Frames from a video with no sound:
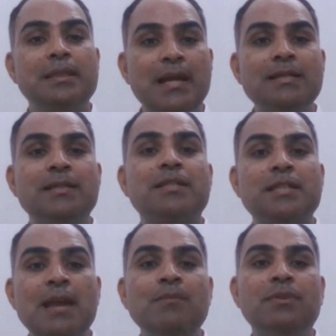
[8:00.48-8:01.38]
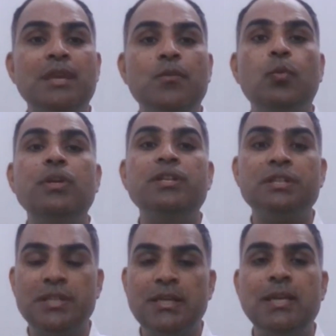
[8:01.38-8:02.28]
that is the same thing we
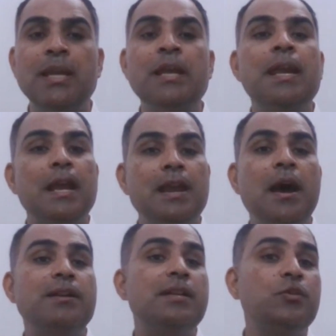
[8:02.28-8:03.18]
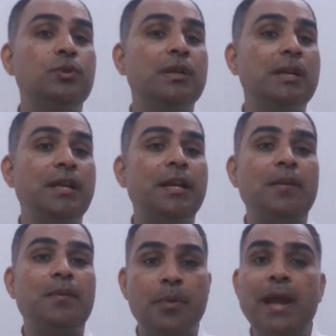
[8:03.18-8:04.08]
see in our day-to-day
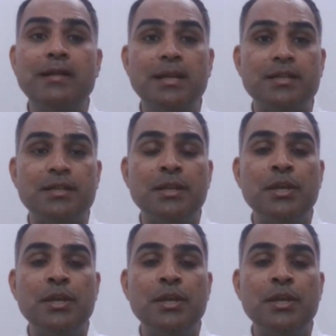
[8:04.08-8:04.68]
clinical practice.